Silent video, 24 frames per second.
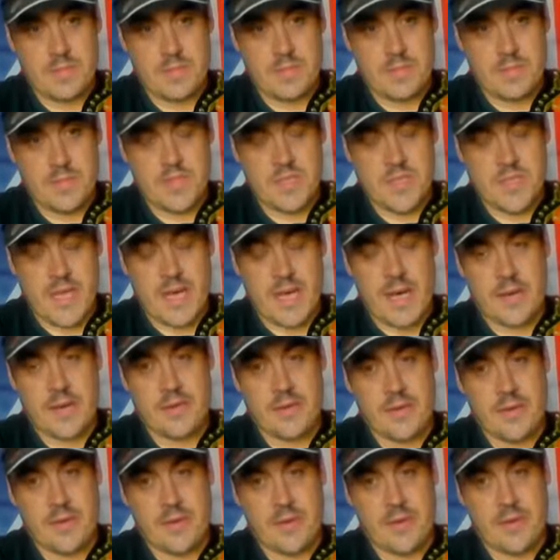started
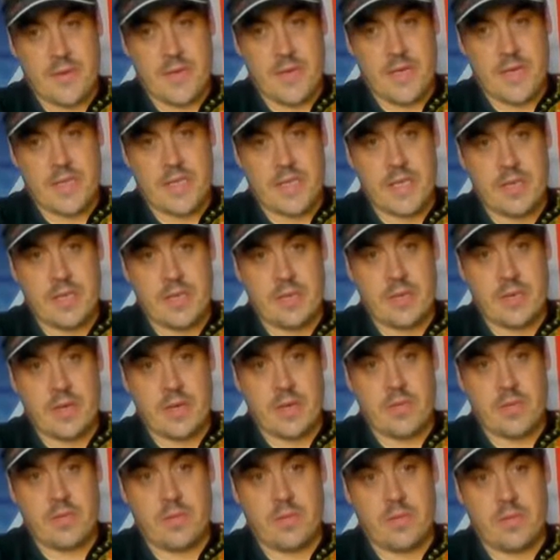under
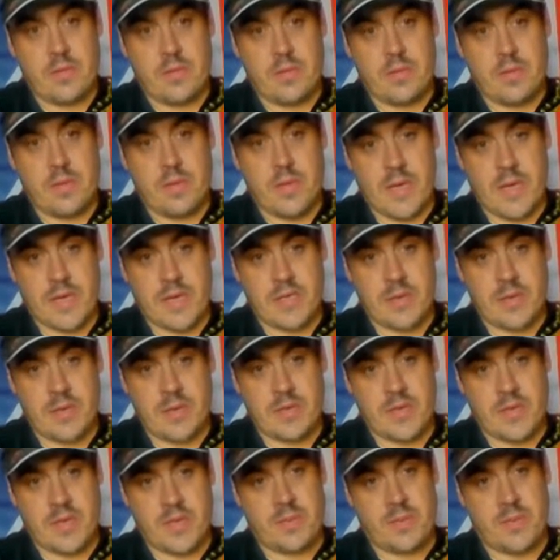ECW
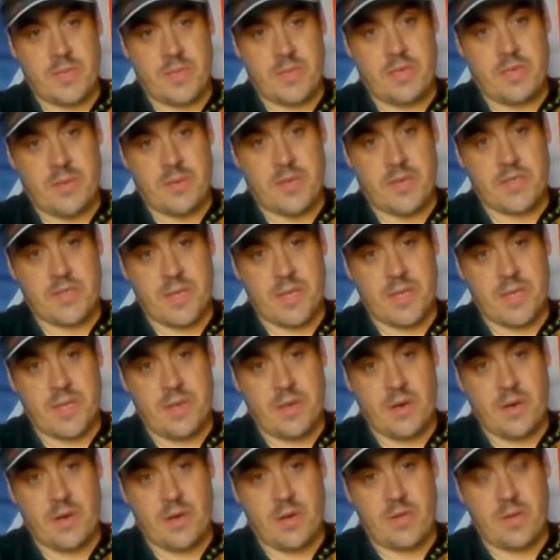Extreme Championship Wrestling
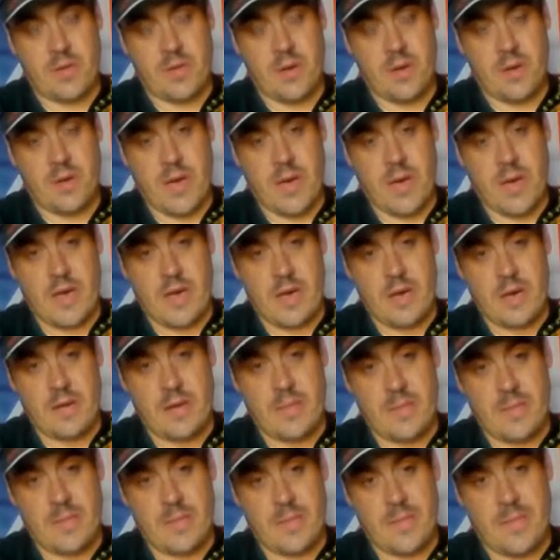on
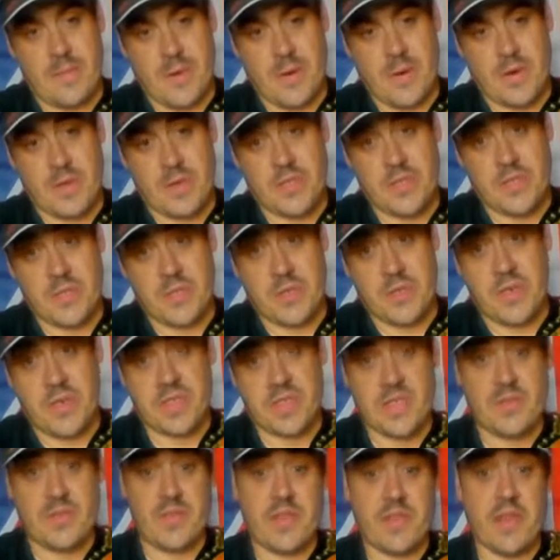August the
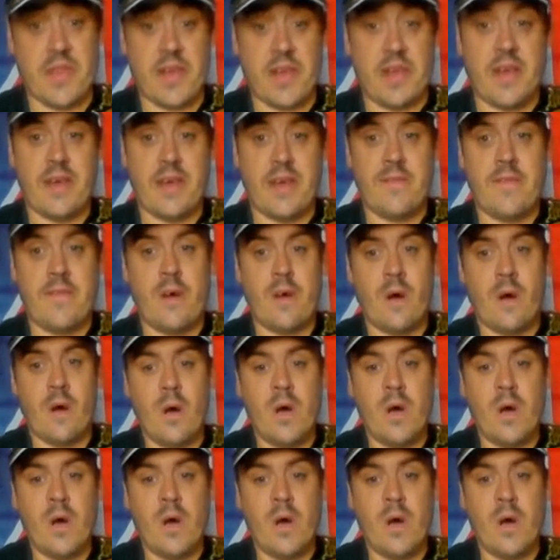27th, 1994.